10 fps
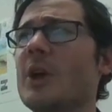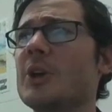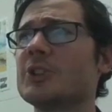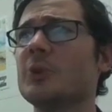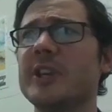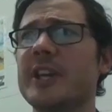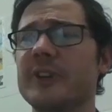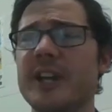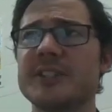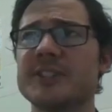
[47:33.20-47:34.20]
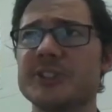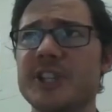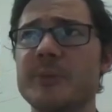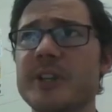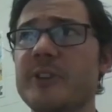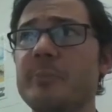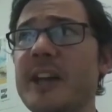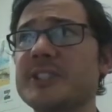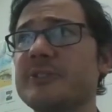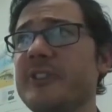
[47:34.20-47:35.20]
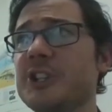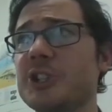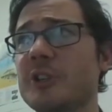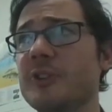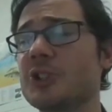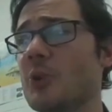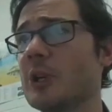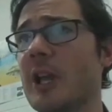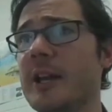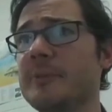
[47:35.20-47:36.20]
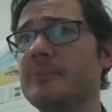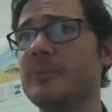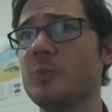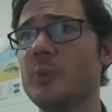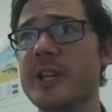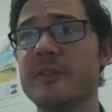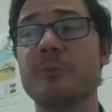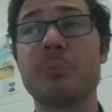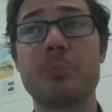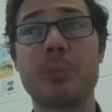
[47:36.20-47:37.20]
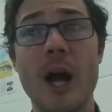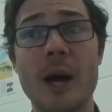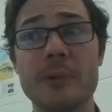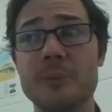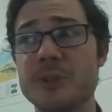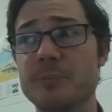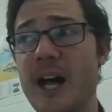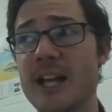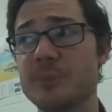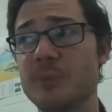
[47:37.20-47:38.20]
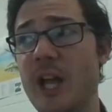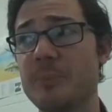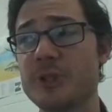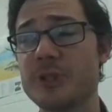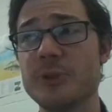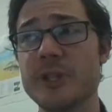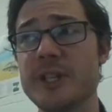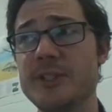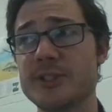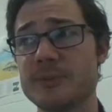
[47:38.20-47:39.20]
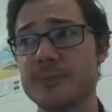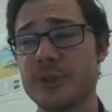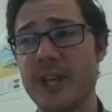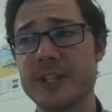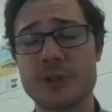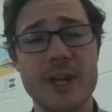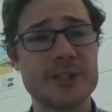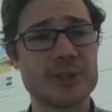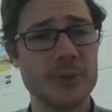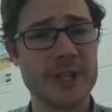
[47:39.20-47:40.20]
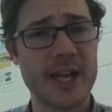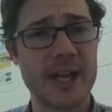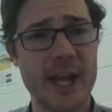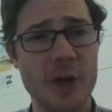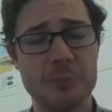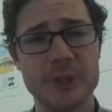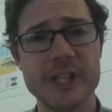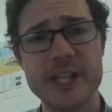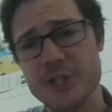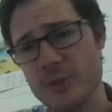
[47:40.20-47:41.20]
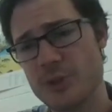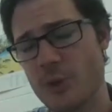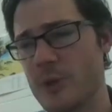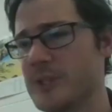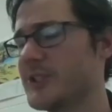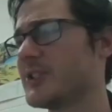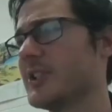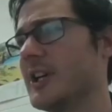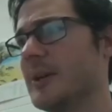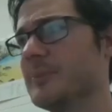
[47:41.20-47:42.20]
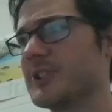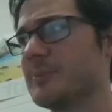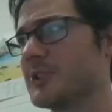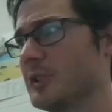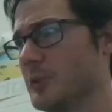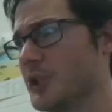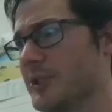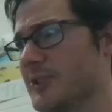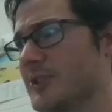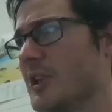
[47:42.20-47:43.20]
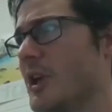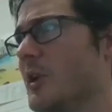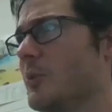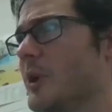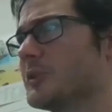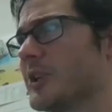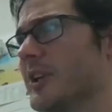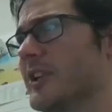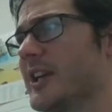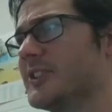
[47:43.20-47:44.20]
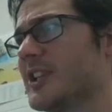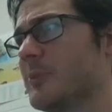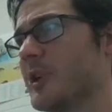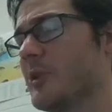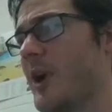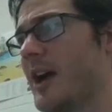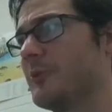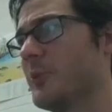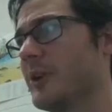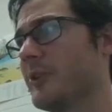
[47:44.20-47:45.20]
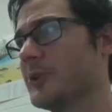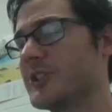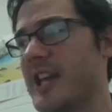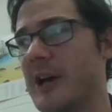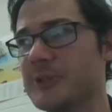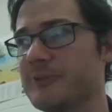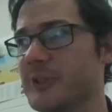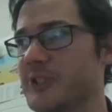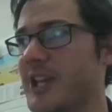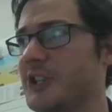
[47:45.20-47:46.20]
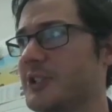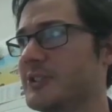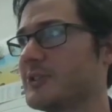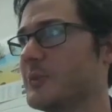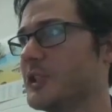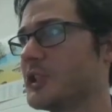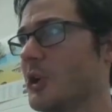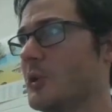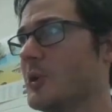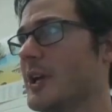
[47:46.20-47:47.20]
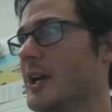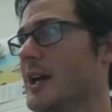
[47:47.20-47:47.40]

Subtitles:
So we give a nice little summary of the best feature of the shoreline. We give problems and possible opportunities. So that's great. So we kind of help lead you towards some solutions. We also give a nice summary graph where those 1,000-foot sections, we show